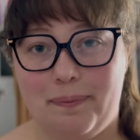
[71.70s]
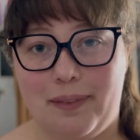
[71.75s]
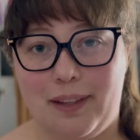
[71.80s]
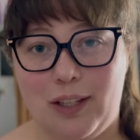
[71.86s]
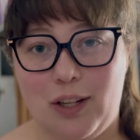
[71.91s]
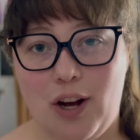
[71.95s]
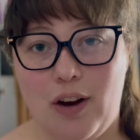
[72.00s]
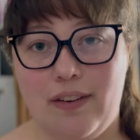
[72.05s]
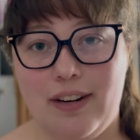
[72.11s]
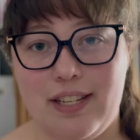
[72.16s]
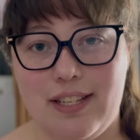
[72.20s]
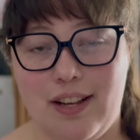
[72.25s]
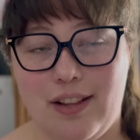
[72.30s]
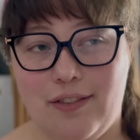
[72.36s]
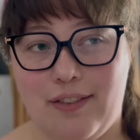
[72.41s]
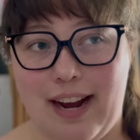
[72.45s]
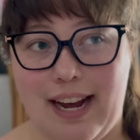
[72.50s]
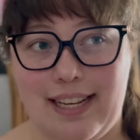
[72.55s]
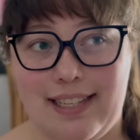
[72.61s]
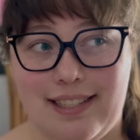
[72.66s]
COVID is on the
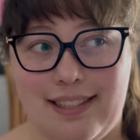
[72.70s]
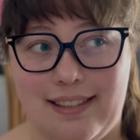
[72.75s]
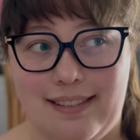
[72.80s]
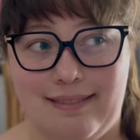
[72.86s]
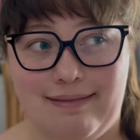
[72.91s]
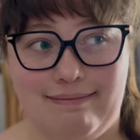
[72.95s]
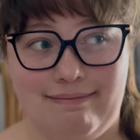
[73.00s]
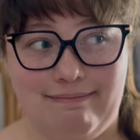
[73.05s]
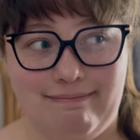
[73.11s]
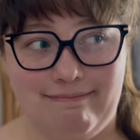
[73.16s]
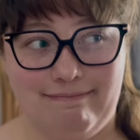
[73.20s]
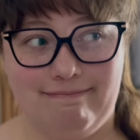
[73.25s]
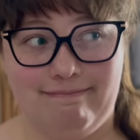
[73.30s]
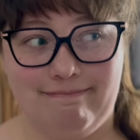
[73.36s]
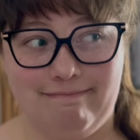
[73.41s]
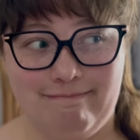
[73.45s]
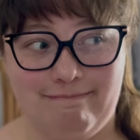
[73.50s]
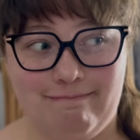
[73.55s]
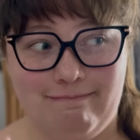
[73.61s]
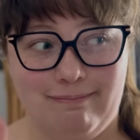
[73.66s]
rise.
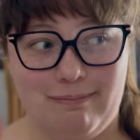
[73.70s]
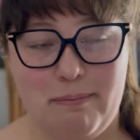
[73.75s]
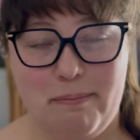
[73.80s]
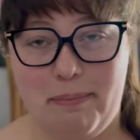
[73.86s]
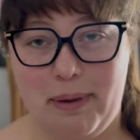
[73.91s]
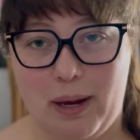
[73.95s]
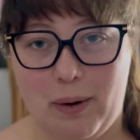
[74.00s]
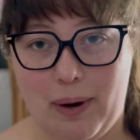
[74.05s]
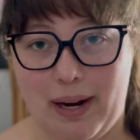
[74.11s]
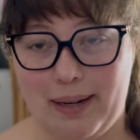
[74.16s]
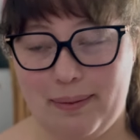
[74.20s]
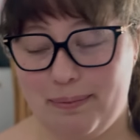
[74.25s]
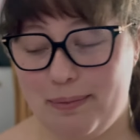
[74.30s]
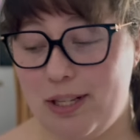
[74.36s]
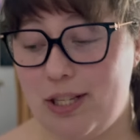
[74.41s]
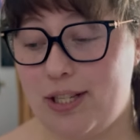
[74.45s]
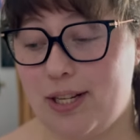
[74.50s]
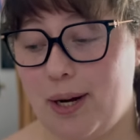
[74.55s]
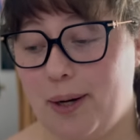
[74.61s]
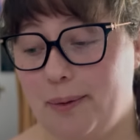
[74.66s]
Be aware.
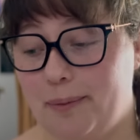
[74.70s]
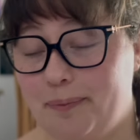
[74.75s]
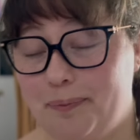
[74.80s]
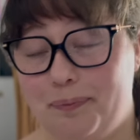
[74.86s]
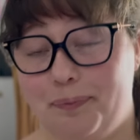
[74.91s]
So,